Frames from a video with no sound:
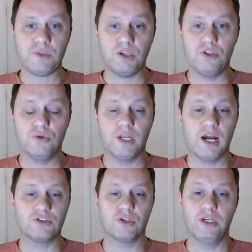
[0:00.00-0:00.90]
You can
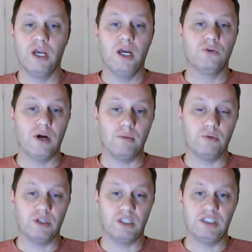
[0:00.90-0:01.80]
actually grab
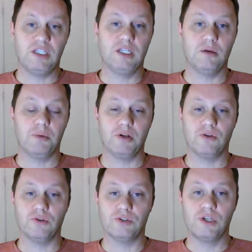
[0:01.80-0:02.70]
one of these seedling
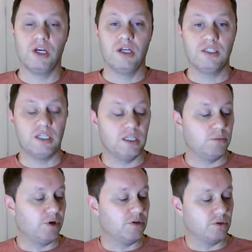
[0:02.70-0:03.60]
bundles.
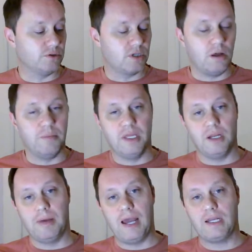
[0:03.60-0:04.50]
Seedling bundles come in a
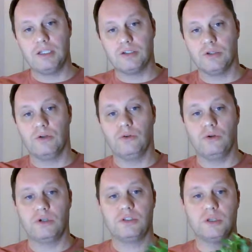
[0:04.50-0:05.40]
package that
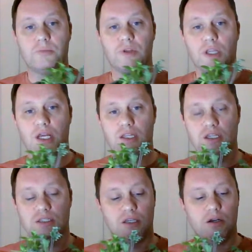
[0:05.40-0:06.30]
looks something like
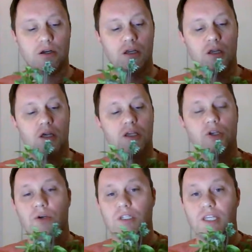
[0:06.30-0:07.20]
this here.
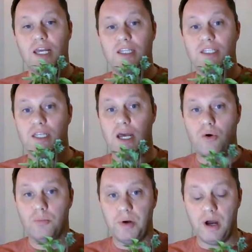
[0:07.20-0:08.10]
You can take these
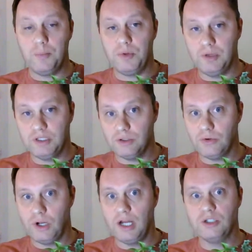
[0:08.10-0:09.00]
out, pop them
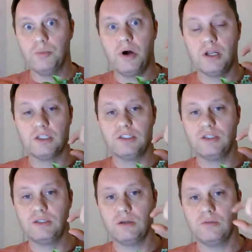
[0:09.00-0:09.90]
into a hydroponic
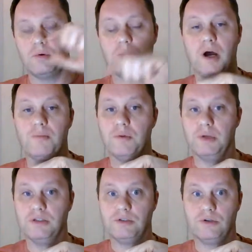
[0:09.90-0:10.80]
system, pop them
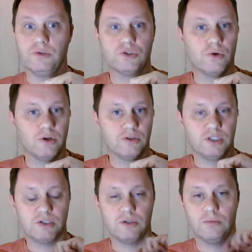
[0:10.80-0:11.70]
into a soil
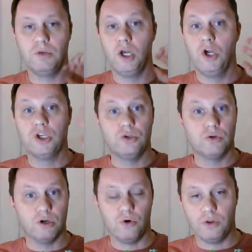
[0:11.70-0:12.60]
system, You
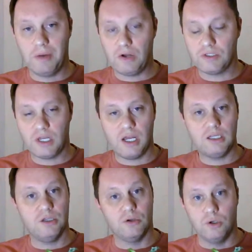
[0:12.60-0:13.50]
can grow them
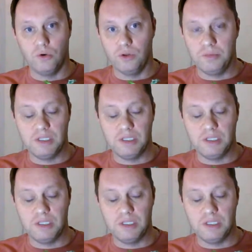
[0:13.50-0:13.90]
outside, you can grow them